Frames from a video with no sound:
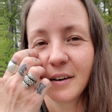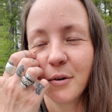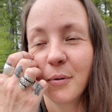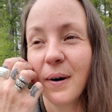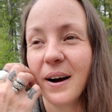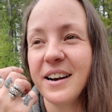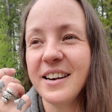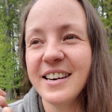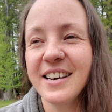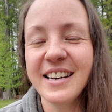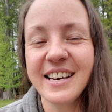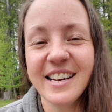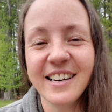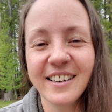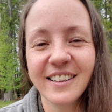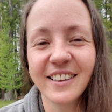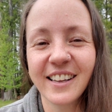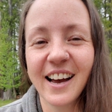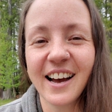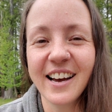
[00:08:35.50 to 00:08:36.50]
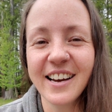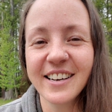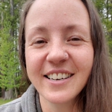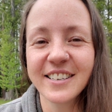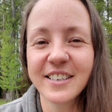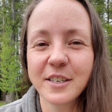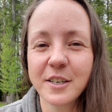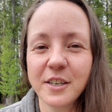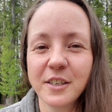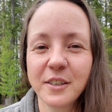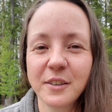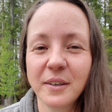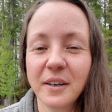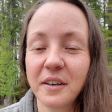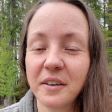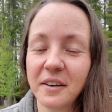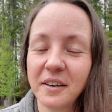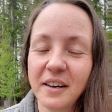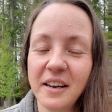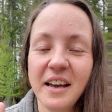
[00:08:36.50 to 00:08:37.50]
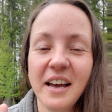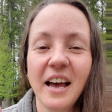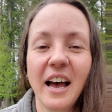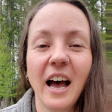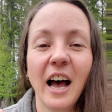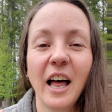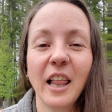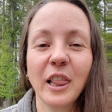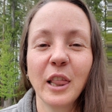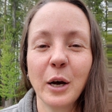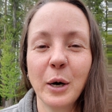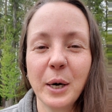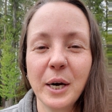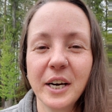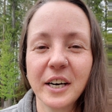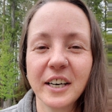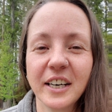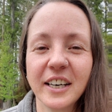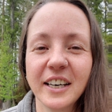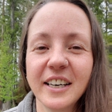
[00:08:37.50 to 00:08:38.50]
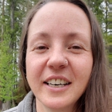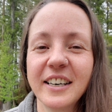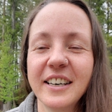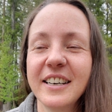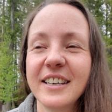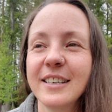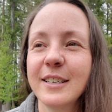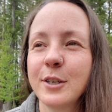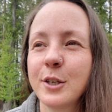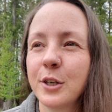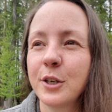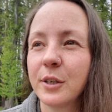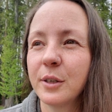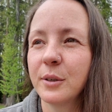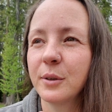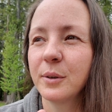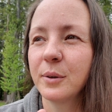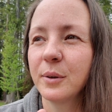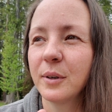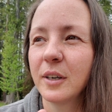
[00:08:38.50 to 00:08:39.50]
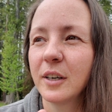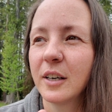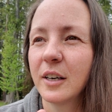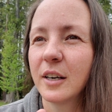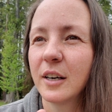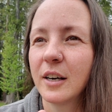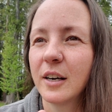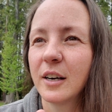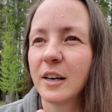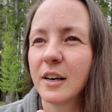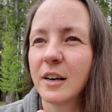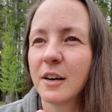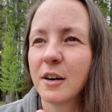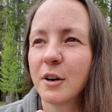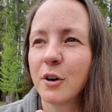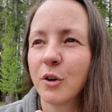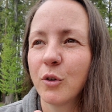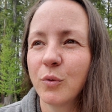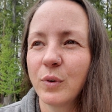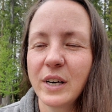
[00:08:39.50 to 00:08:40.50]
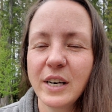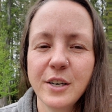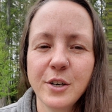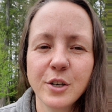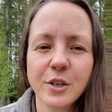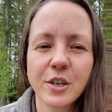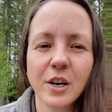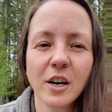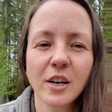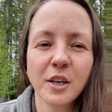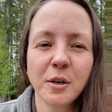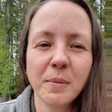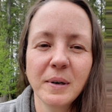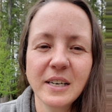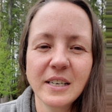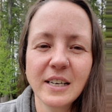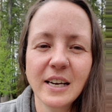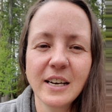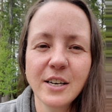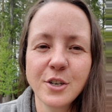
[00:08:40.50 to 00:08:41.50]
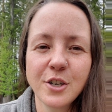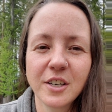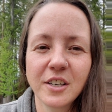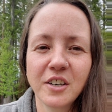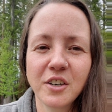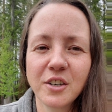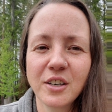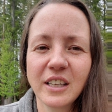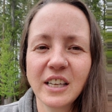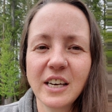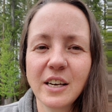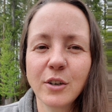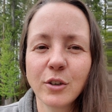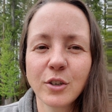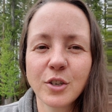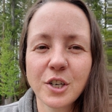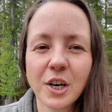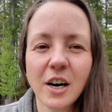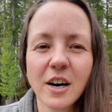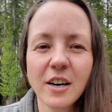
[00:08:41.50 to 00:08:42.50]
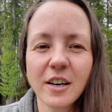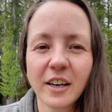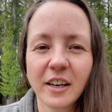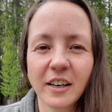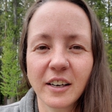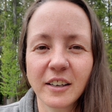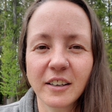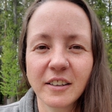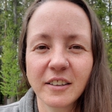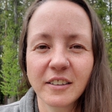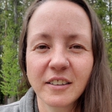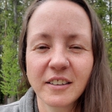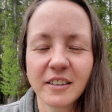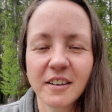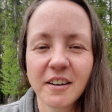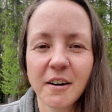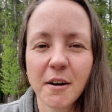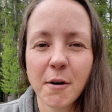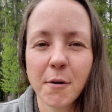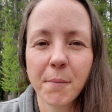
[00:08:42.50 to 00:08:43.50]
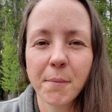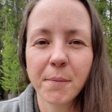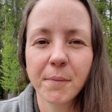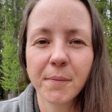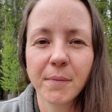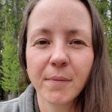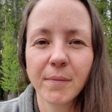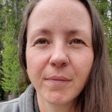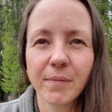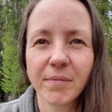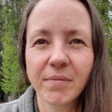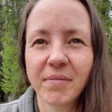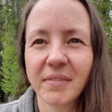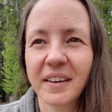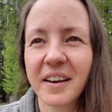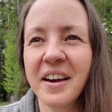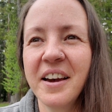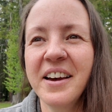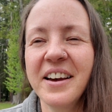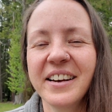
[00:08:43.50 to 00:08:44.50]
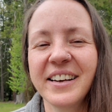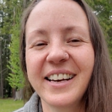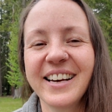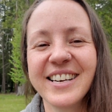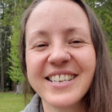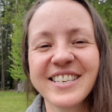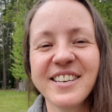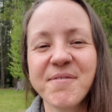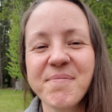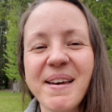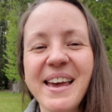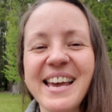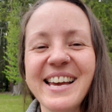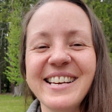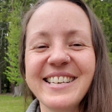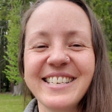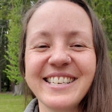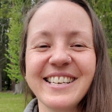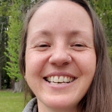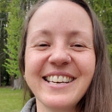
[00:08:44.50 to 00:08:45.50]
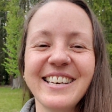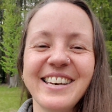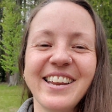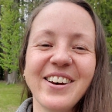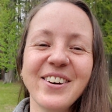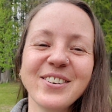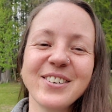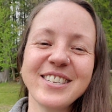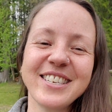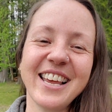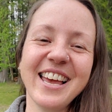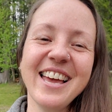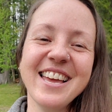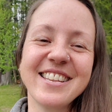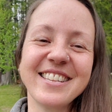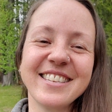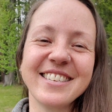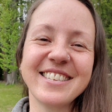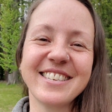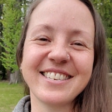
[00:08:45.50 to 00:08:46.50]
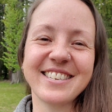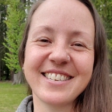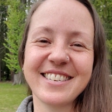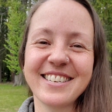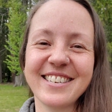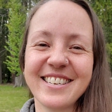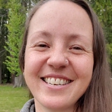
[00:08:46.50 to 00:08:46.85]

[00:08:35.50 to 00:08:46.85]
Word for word: Why do you need a liar to, or a lawyer to read your documentation, your legal jargon? Because it makes no sense.